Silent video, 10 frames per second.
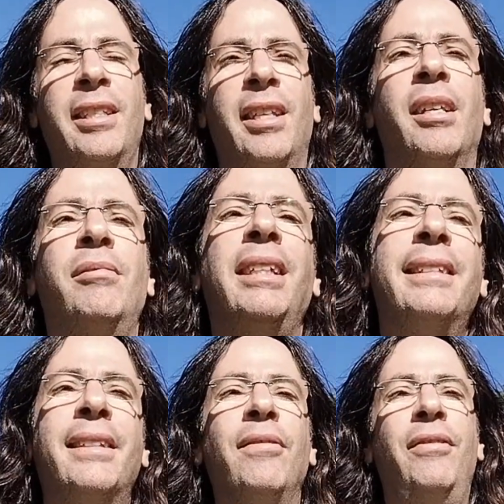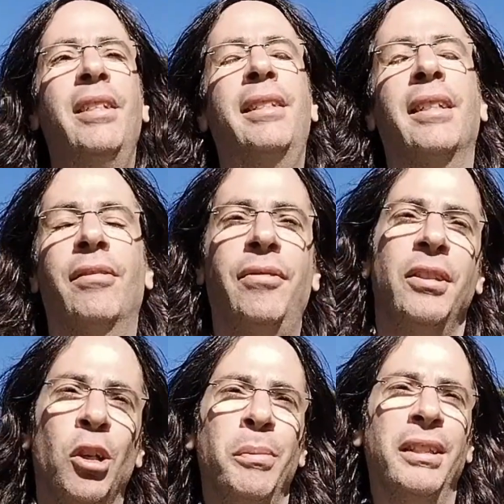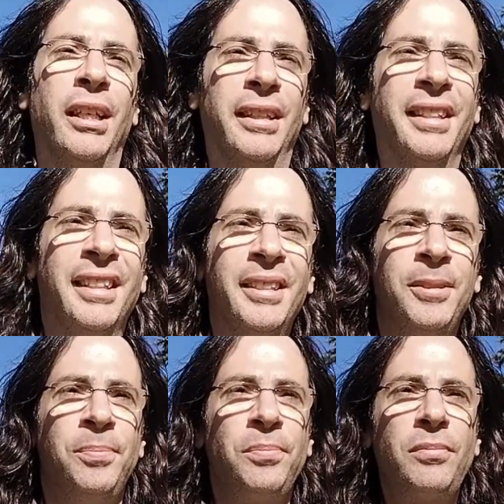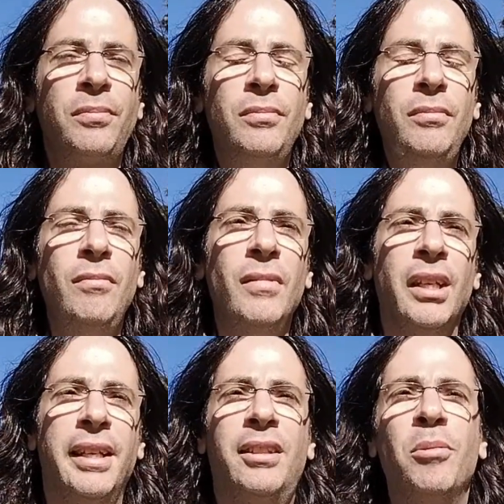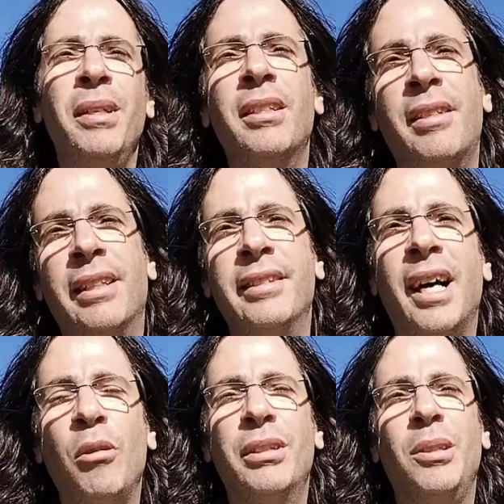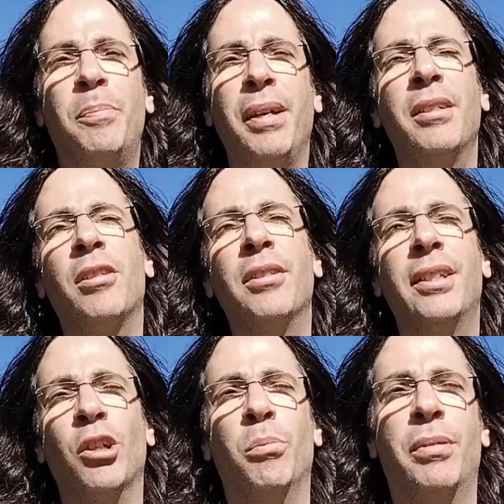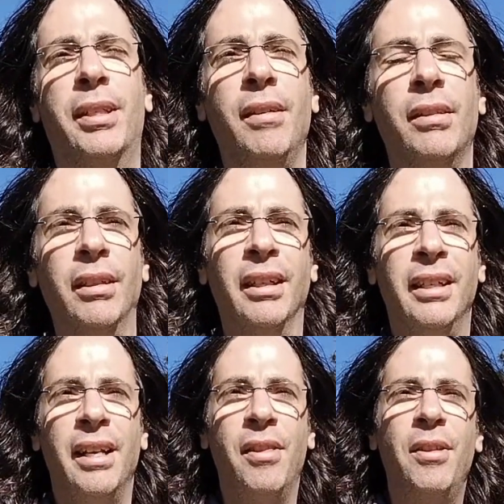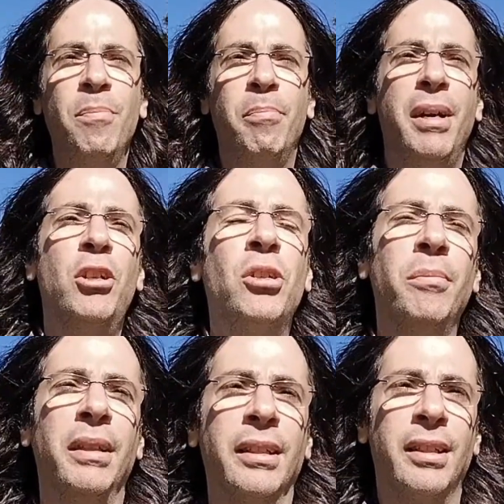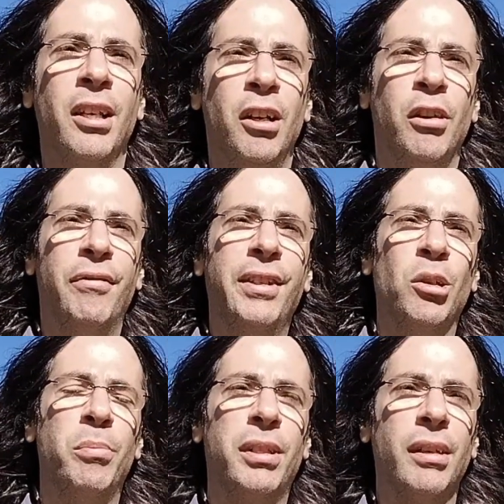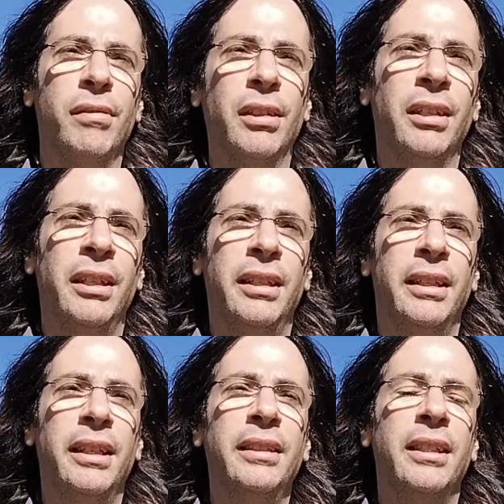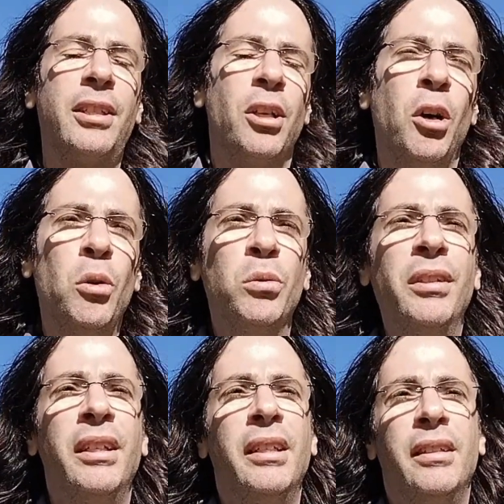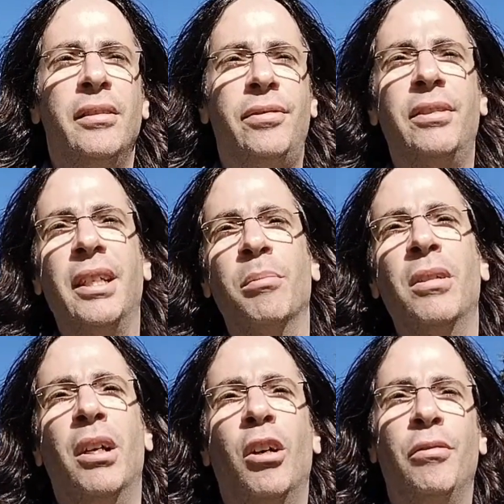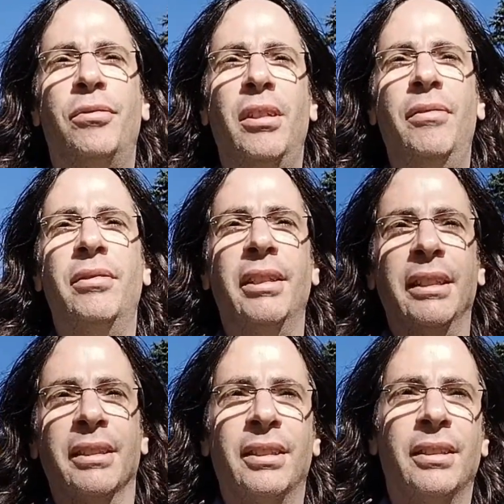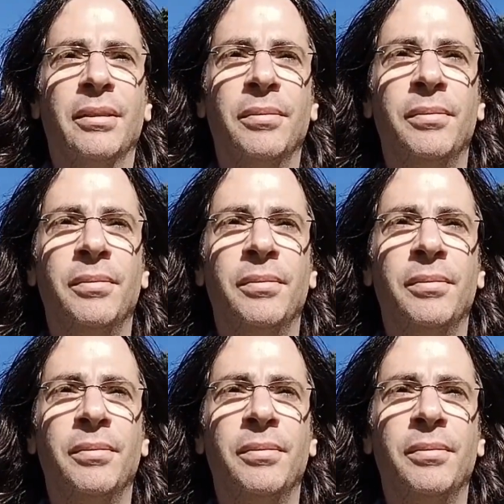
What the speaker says: is a relativistic phenomenon. It means that now it depends on the observer and the measurements of the observer in its own frame of reference.